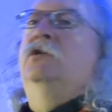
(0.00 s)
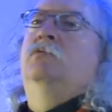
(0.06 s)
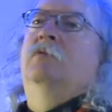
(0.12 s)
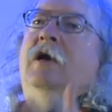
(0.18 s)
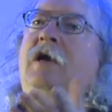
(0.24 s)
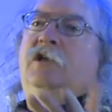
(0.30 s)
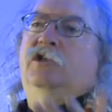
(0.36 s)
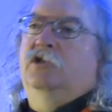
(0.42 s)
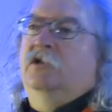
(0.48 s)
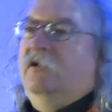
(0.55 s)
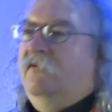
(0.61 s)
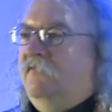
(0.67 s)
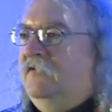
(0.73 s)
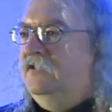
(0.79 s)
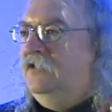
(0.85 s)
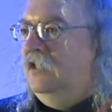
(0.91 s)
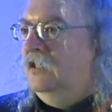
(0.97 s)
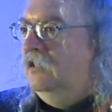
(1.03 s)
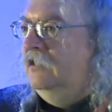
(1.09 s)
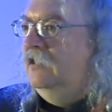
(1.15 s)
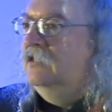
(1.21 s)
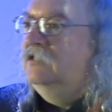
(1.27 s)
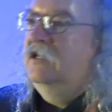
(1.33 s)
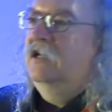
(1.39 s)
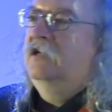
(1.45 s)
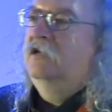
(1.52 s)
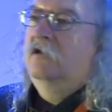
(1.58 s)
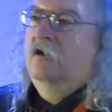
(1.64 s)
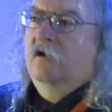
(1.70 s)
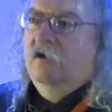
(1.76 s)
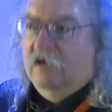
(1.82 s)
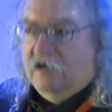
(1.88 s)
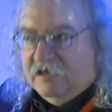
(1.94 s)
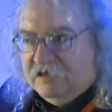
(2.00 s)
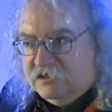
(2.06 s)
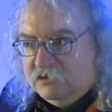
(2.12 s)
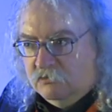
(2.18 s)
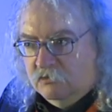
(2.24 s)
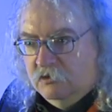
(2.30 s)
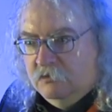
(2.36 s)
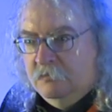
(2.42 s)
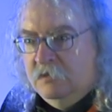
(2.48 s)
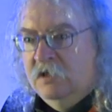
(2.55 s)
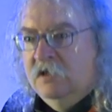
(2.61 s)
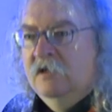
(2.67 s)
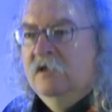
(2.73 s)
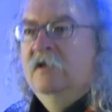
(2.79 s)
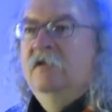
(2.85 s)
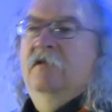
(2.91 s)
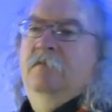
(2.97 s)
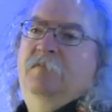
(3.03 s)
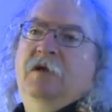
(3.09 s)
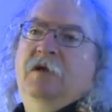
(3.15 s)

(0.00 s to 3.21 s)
to actually physically attend our classroom, that